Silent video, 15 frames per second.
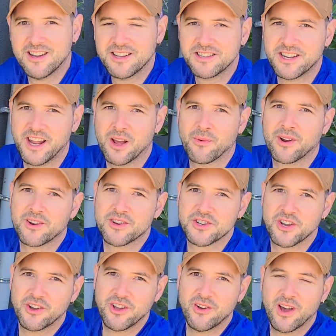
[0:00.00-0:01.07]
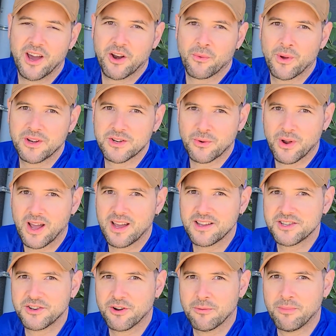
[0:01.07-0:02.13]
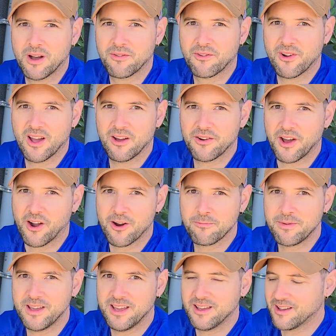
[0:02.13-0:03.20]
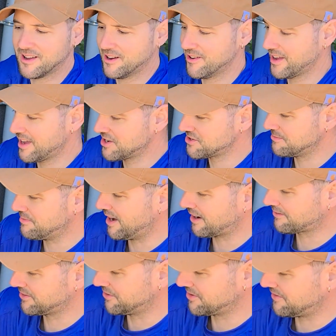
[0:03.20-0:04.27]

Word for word: Today we're going to show you how to winterize your above ground RP irrigation backflow